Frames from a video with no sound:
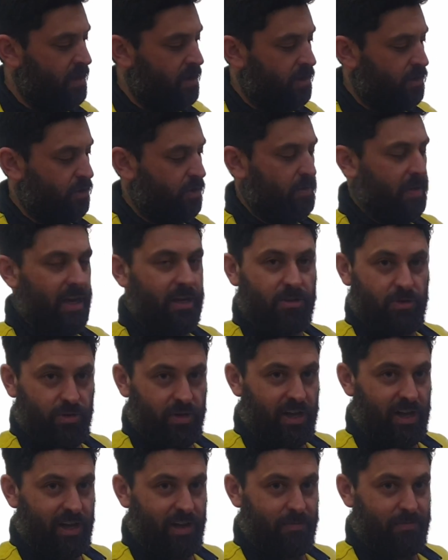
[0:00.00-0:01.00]
Took about
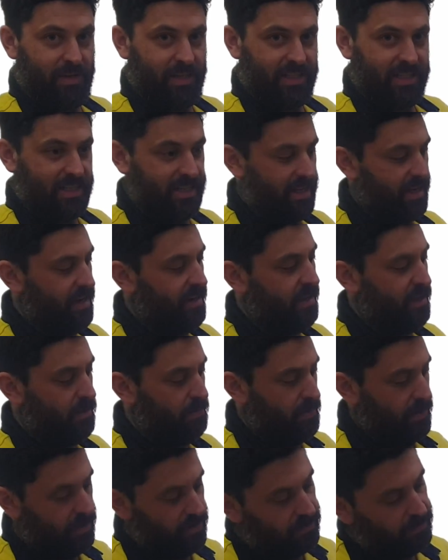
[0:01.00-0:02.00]
2.5 months to get here,
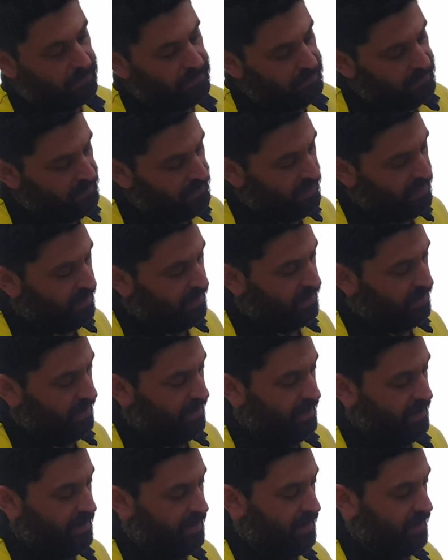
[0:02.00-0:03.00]
but they're
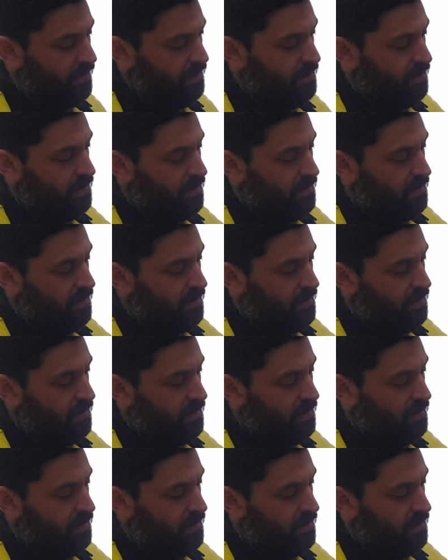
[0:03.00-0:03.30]
here,